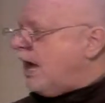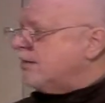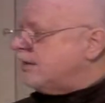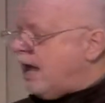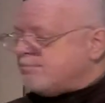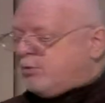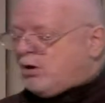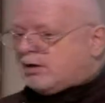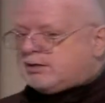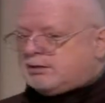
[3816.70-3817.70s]
that book
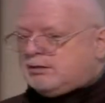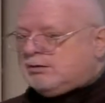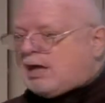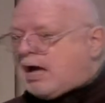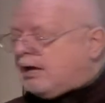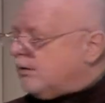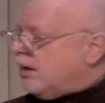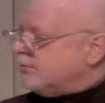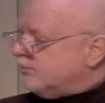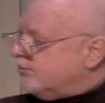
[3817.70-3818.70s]

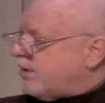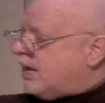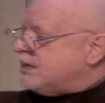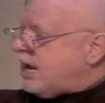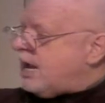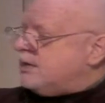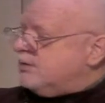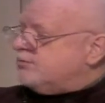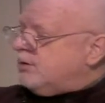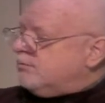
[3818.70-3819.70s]
on Grand Canyon
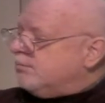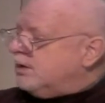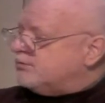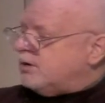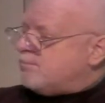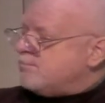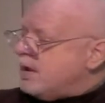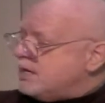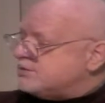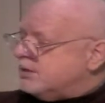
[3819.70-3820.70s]
is an
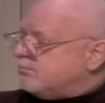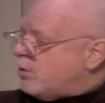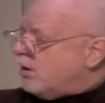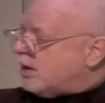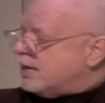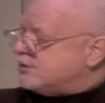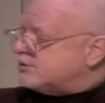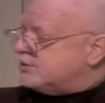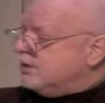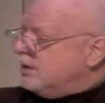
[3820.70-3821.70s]
amazing book.
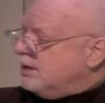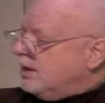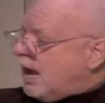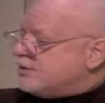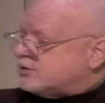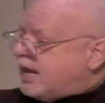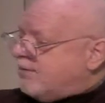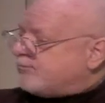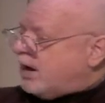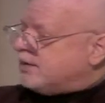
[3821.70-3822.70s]
I just can't
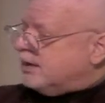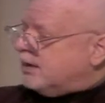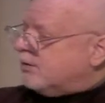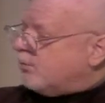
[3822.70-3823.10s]
find it anywhere.